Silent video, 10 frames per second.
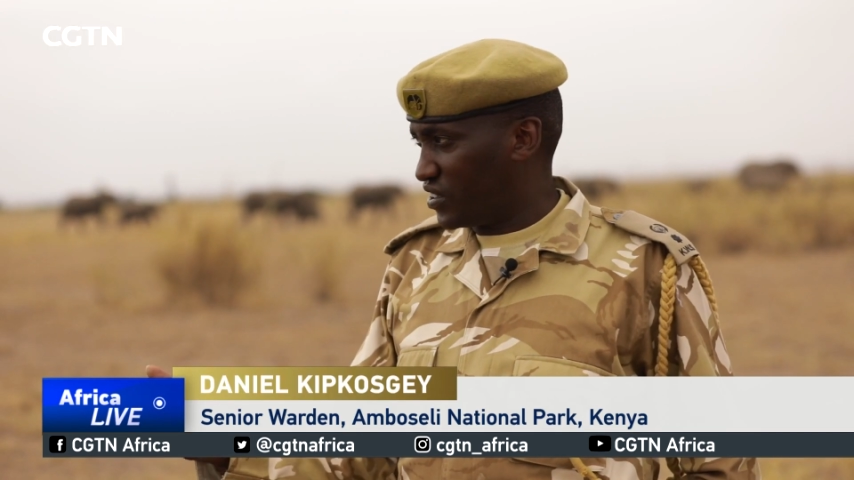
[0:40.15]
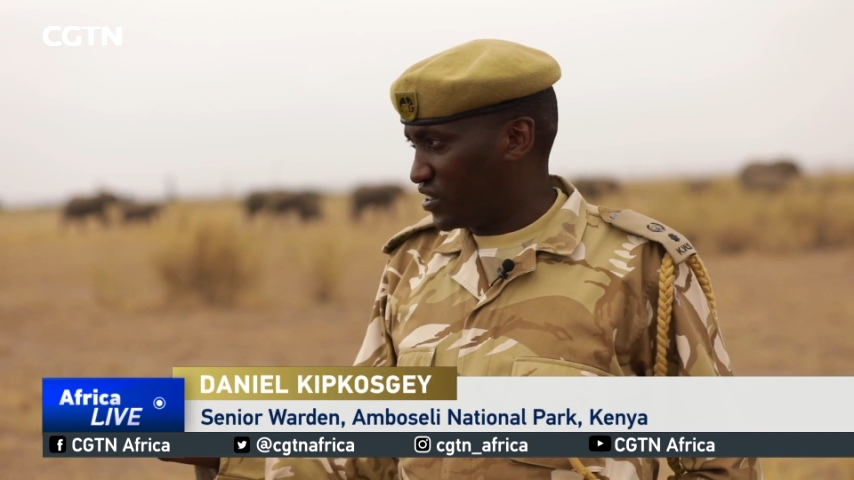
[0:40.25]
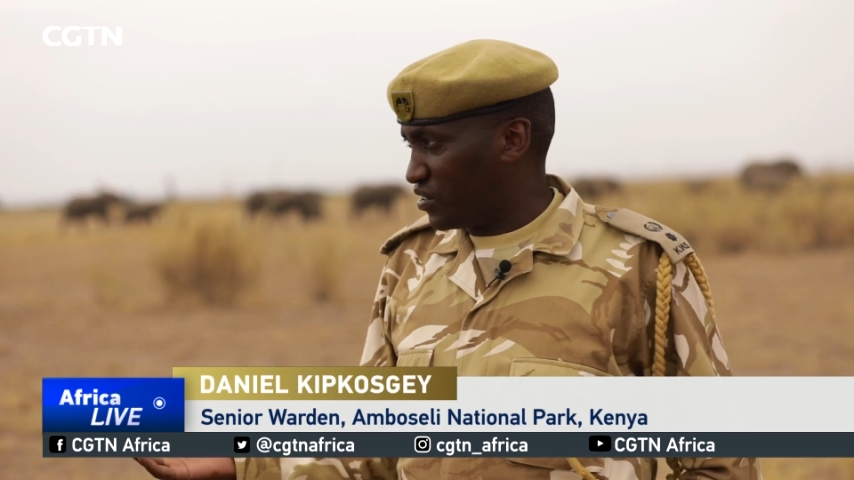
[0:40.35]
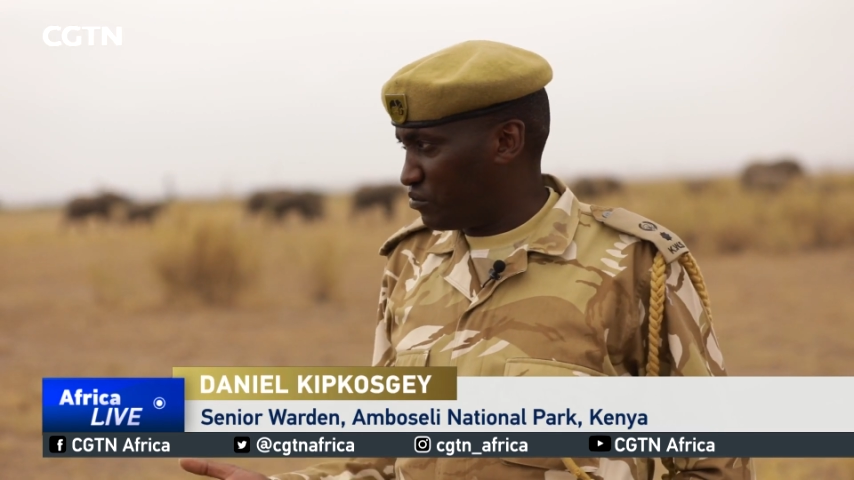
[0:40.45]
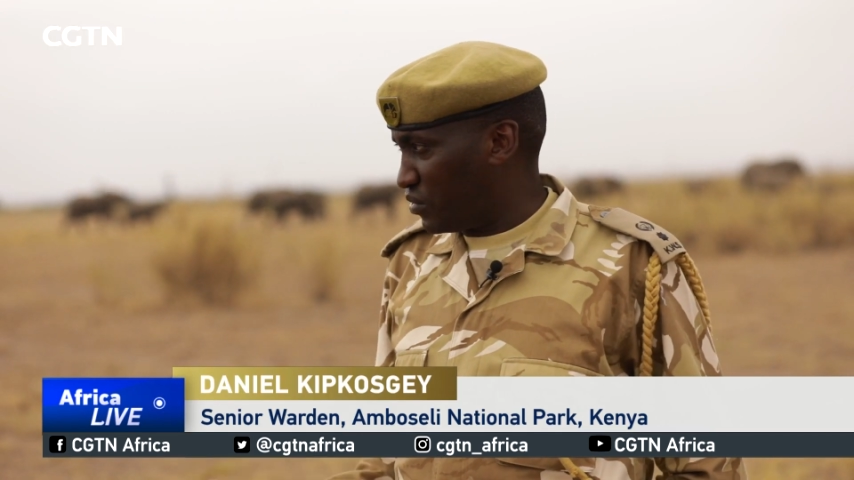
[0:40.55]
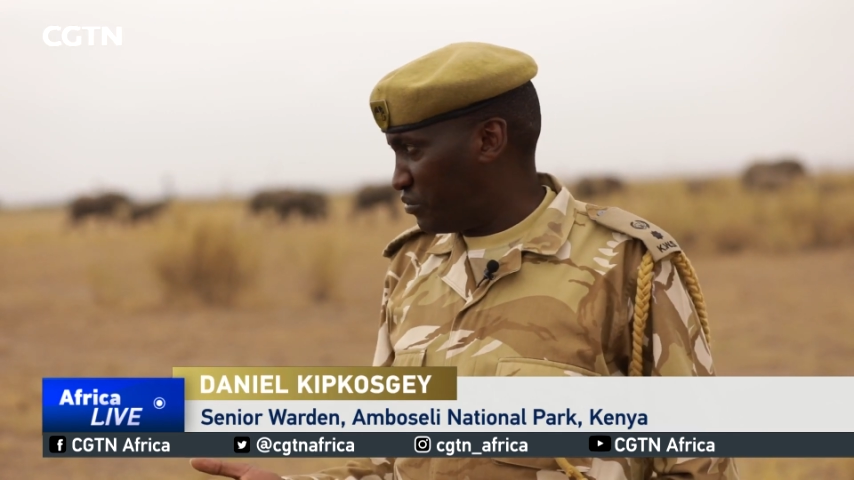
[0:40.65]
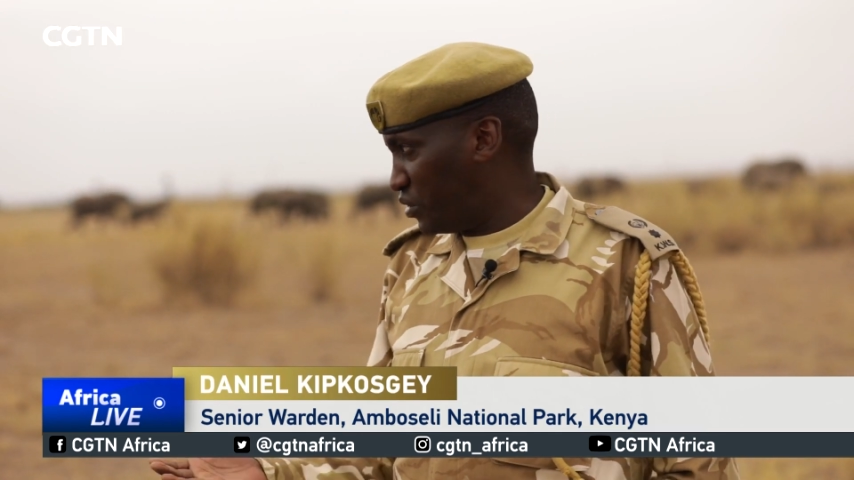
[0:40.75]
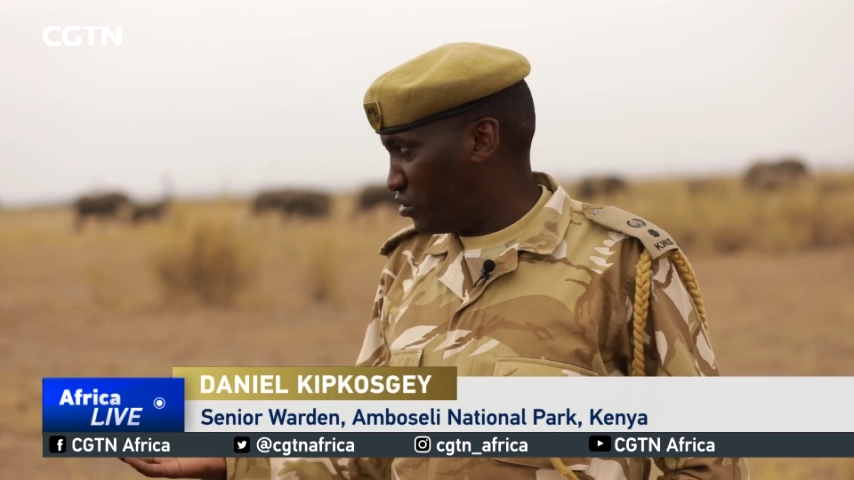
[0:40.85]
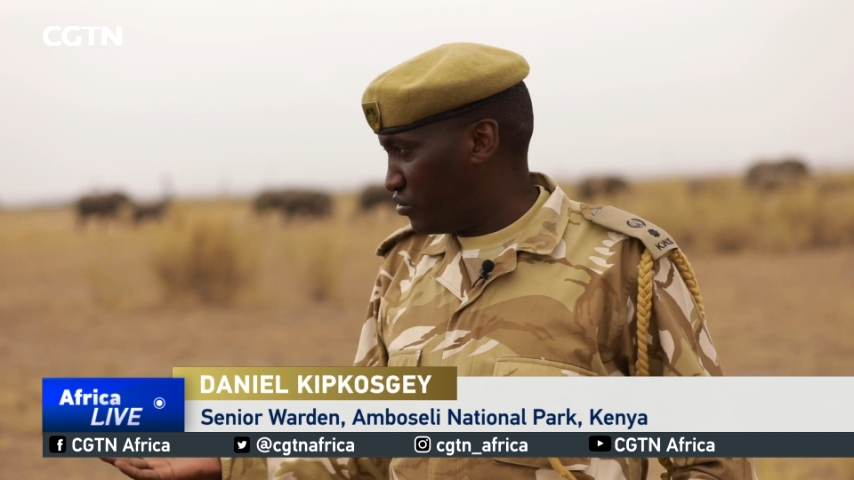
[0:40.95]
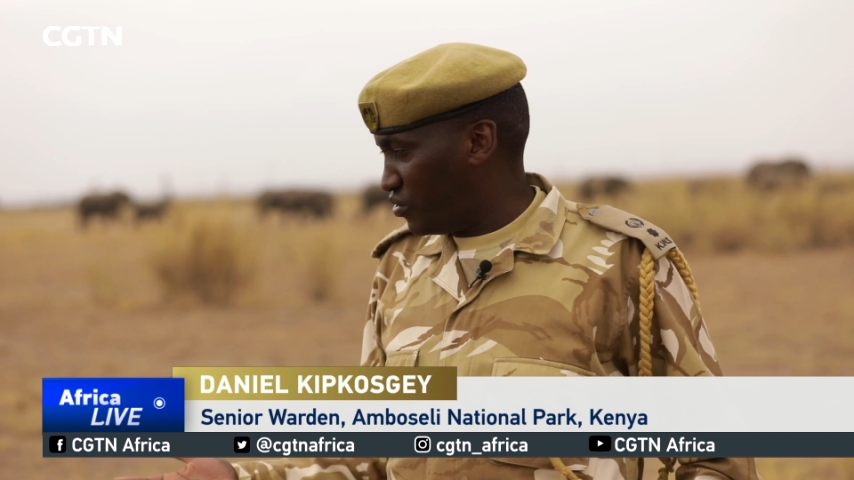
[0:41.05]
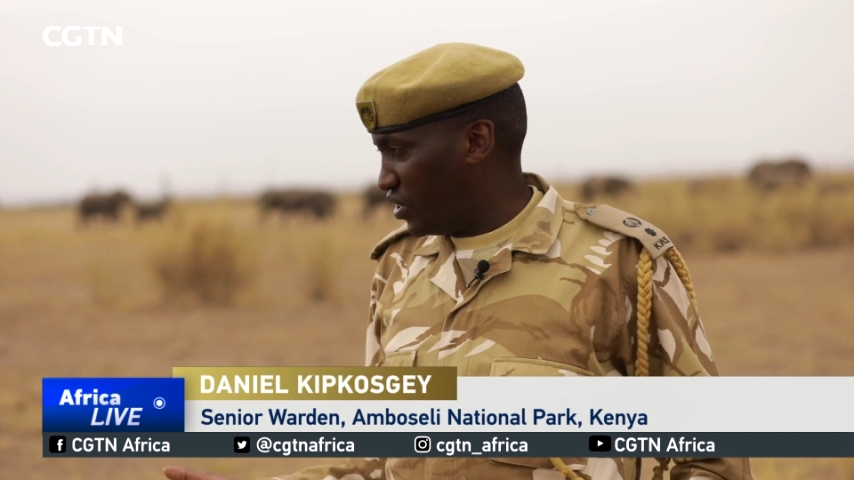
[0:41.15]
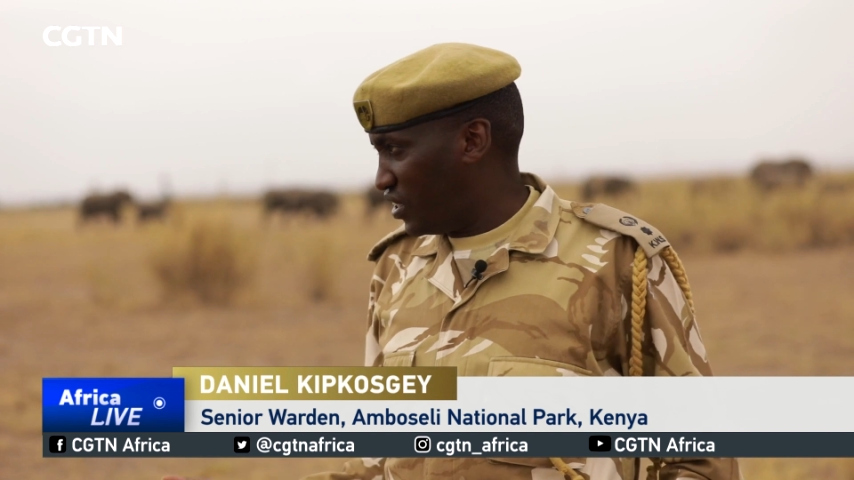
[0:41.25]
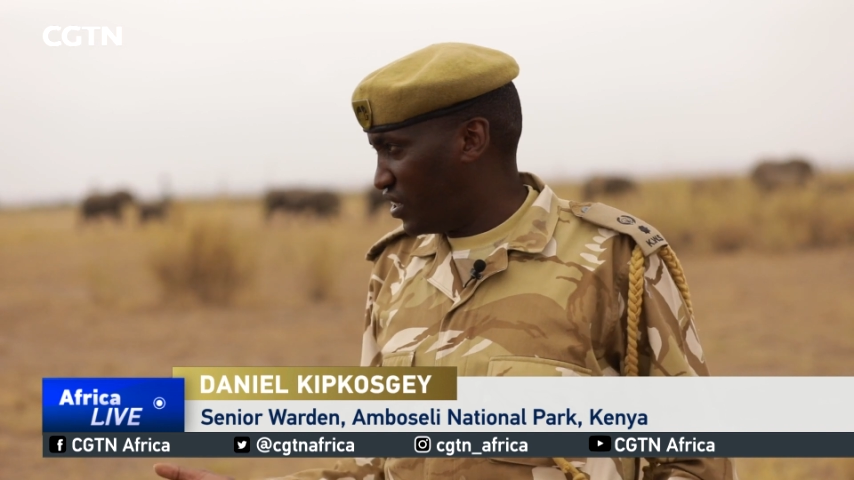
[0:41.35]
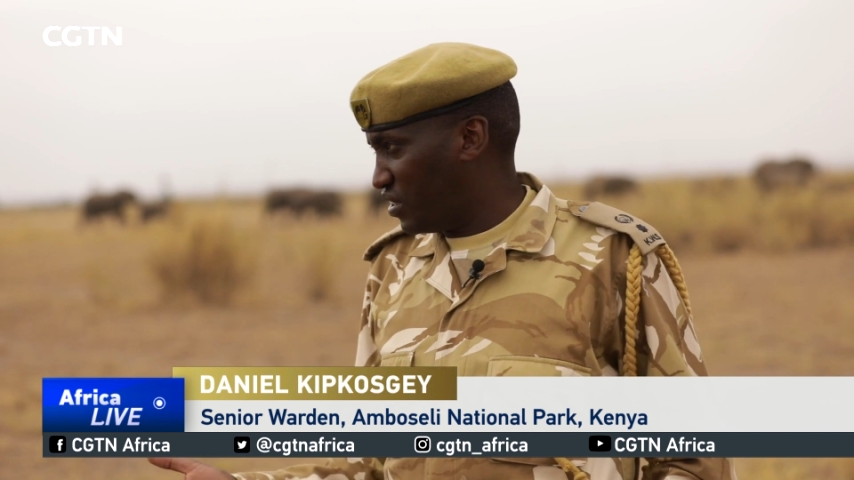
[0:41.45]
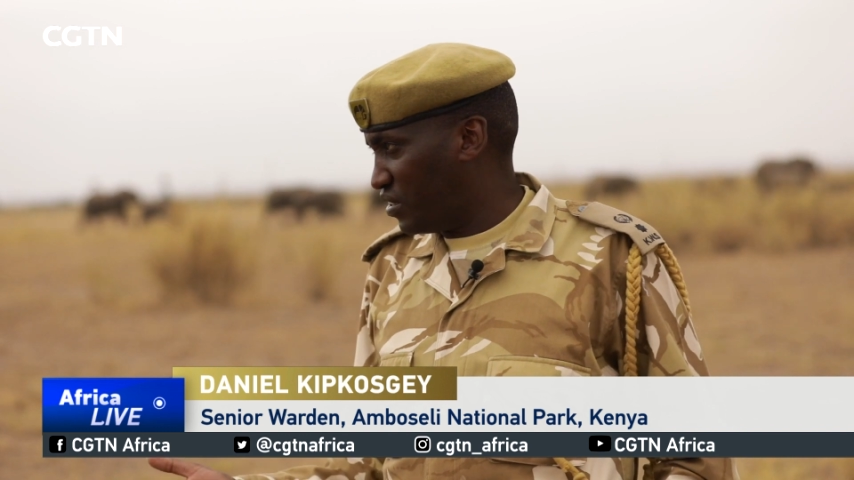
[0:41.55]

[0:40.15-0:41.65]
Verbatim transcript: get some, a bit of food.